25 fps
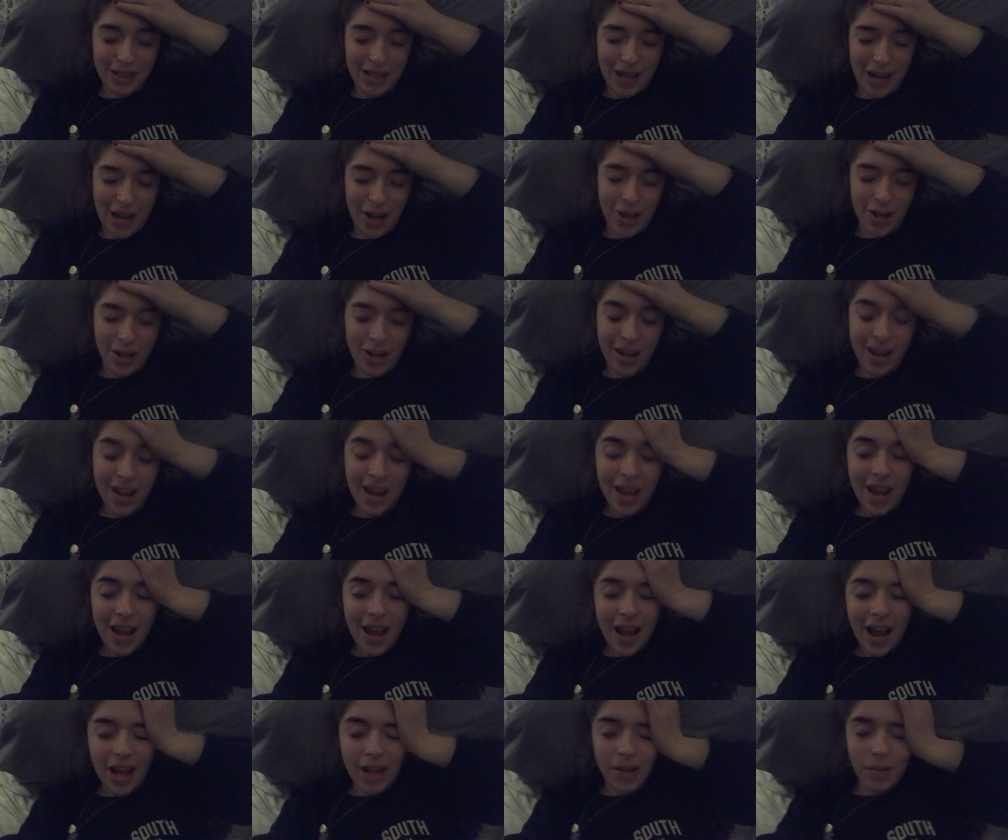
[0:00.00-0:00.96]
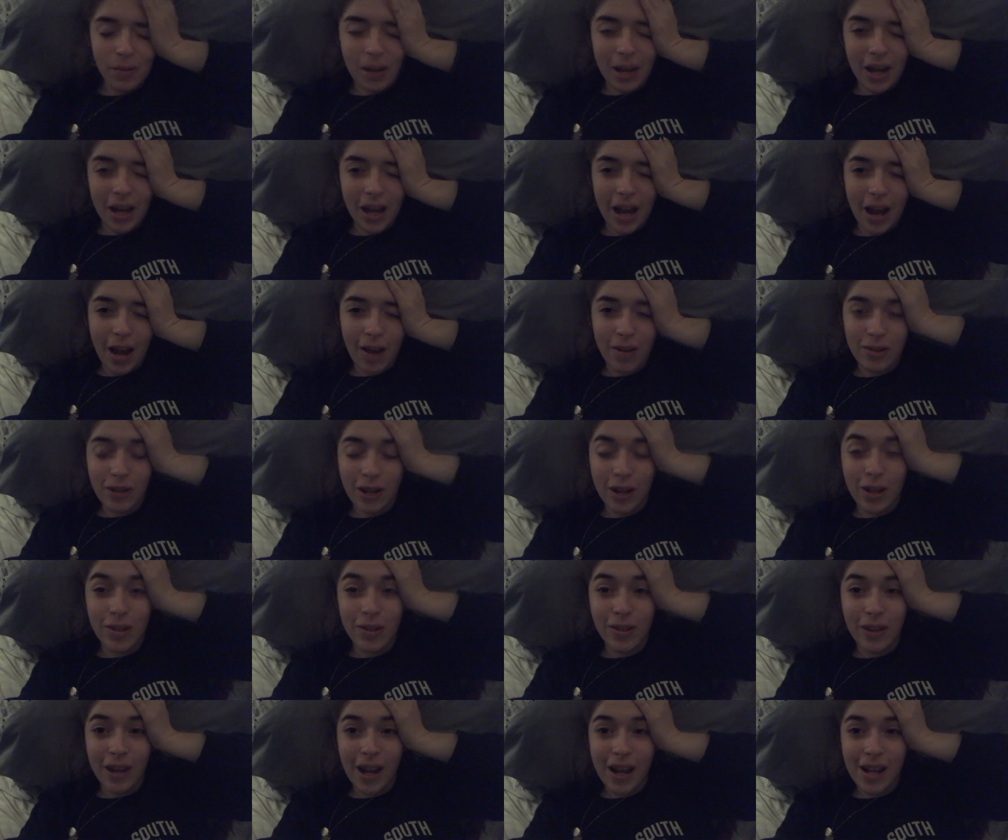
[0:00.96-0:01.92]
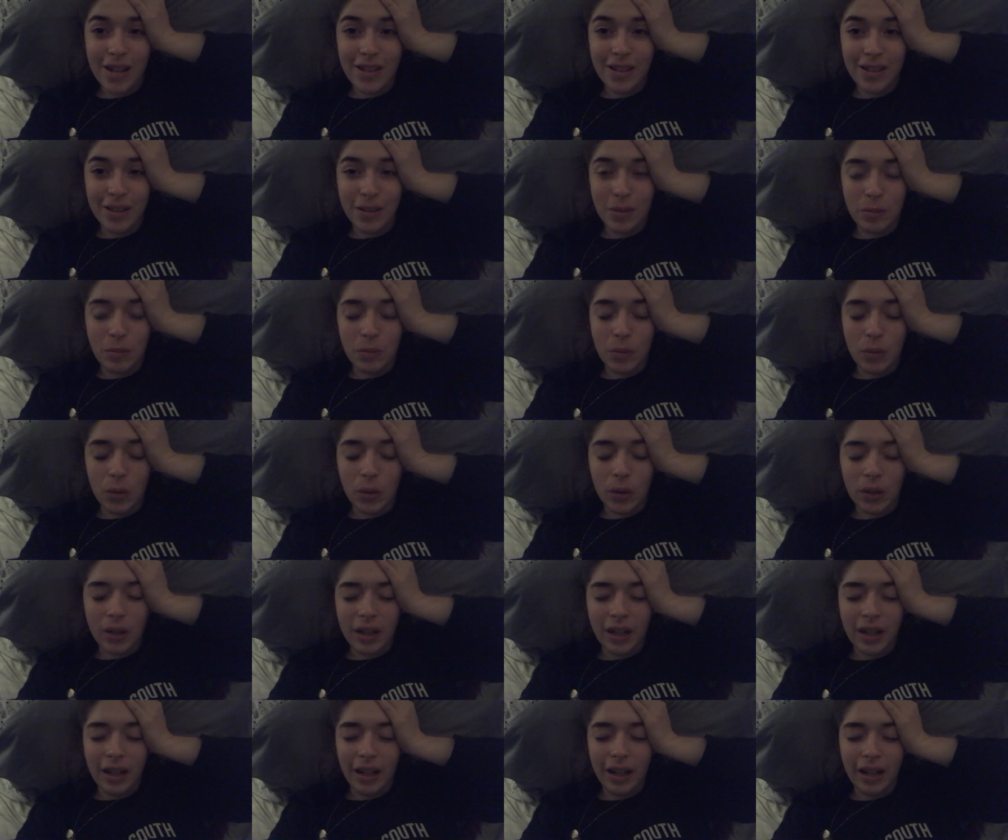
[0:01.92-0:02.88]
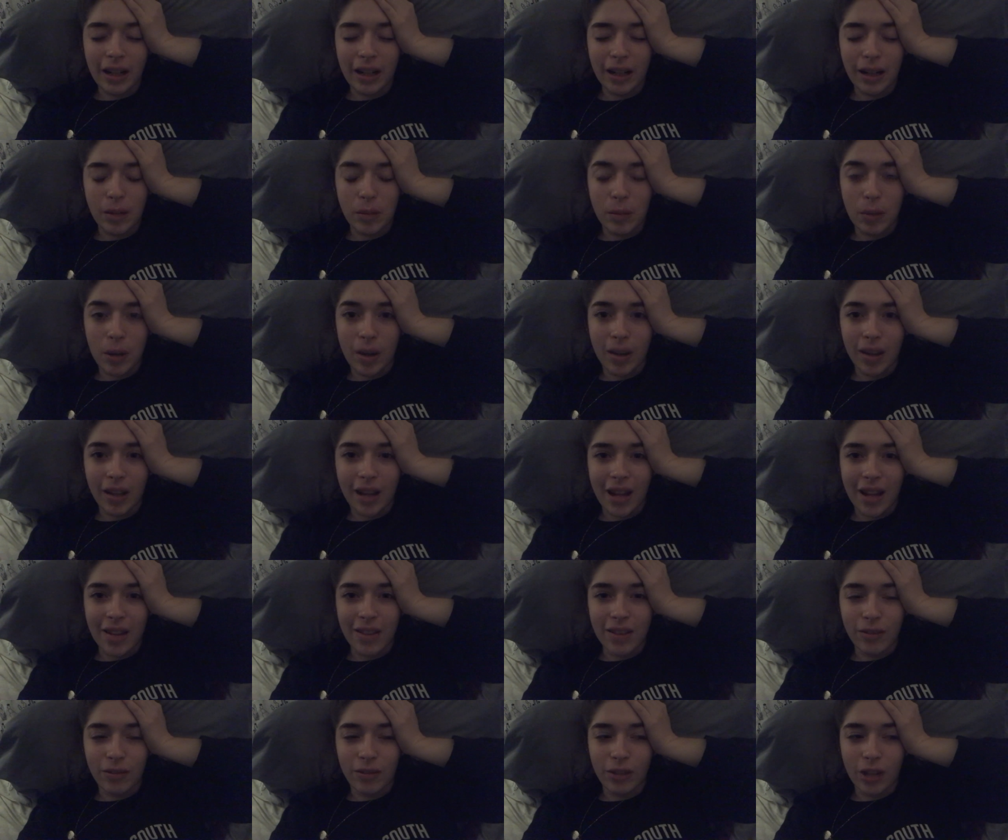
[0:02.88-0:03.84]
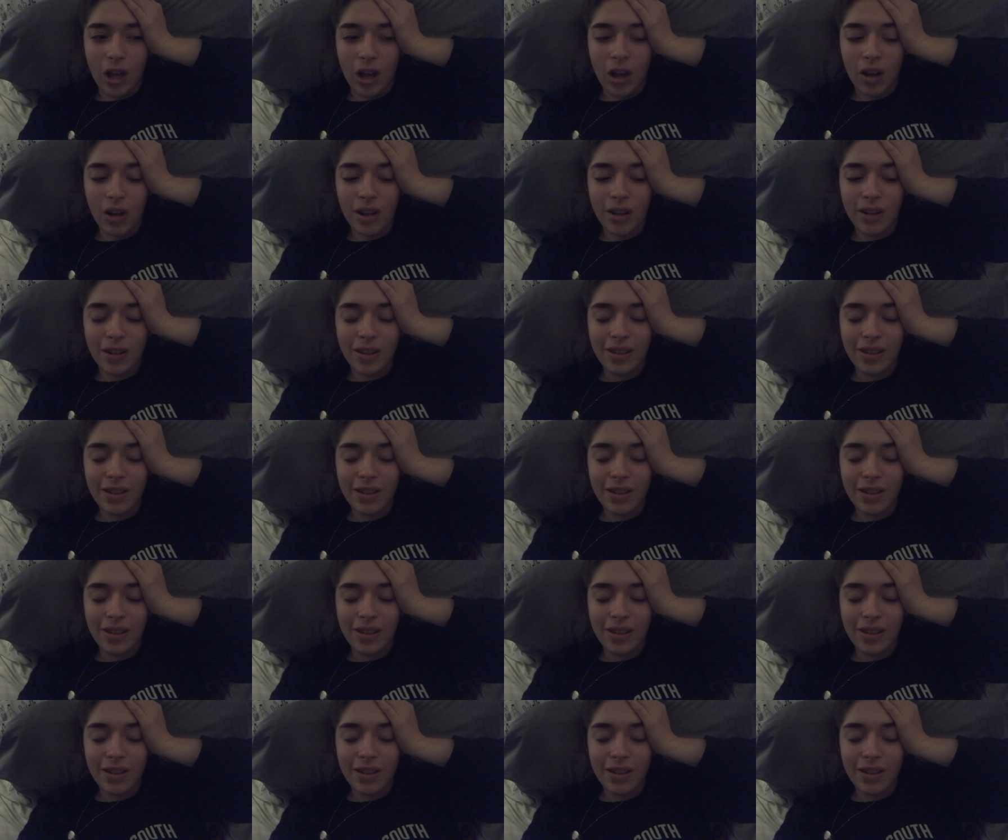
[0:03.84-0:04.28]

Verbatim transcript: tired. Anyway, I'll talk to you guys in the morning and probably end the vlog.